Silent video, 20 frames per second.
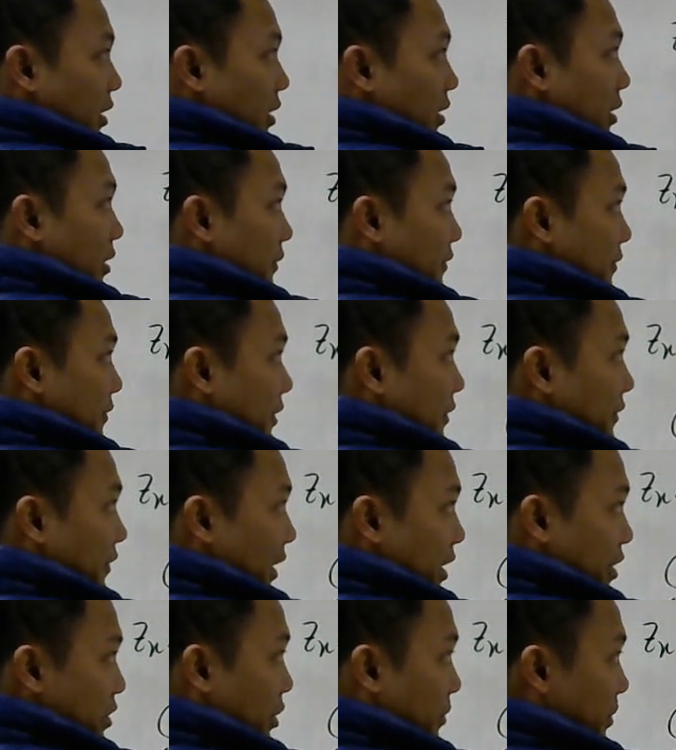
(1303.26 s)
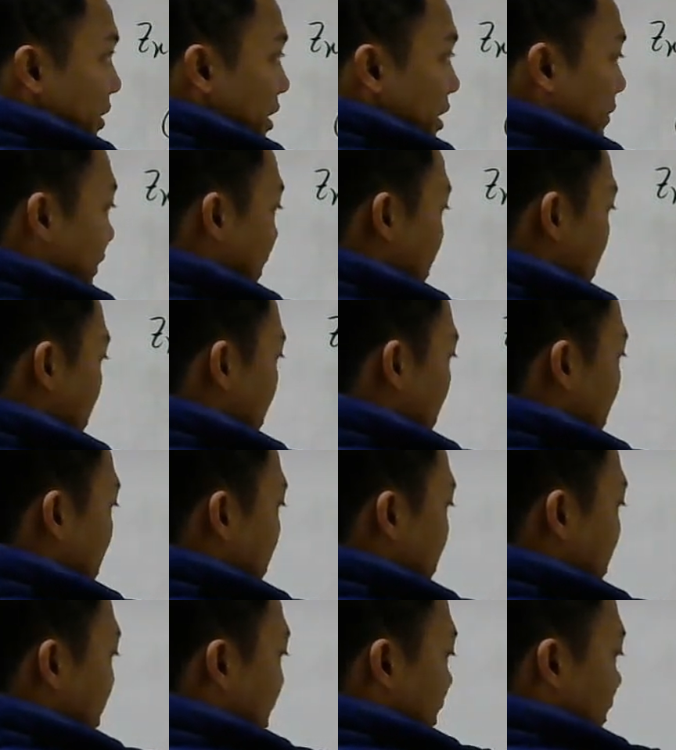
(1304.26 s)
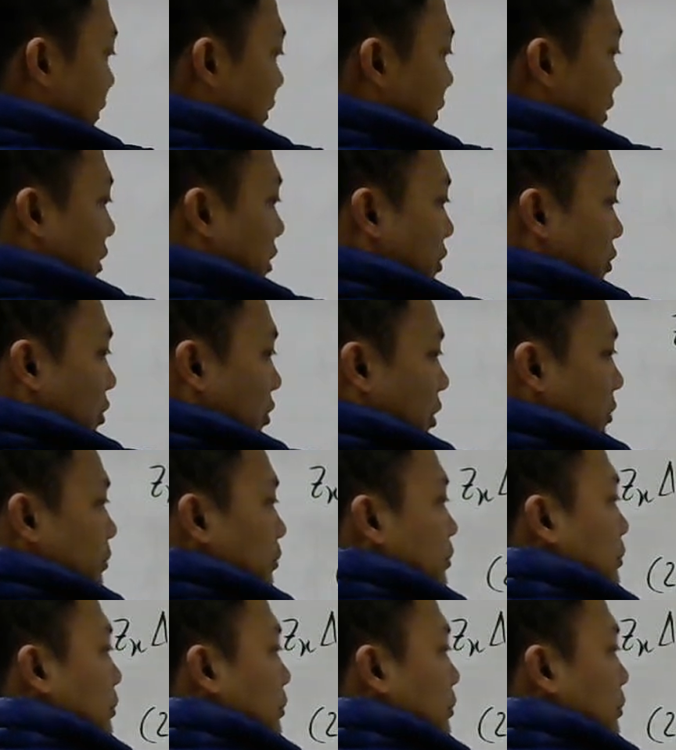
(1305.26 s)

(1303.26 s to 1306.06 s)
the differential of this function, you get the following one.